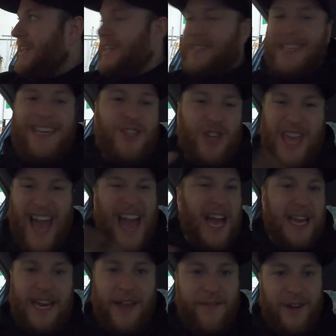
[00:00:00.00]
it's literally
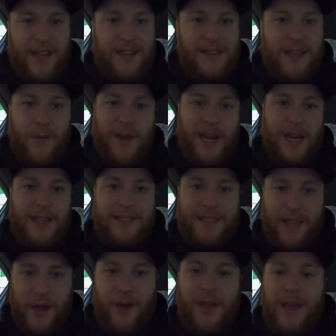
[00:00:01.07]
had everything that we needed.
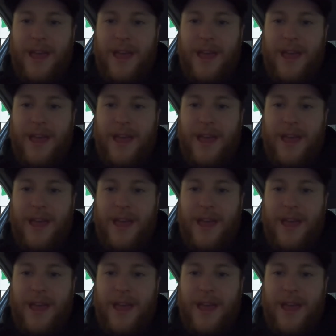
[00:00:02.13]
So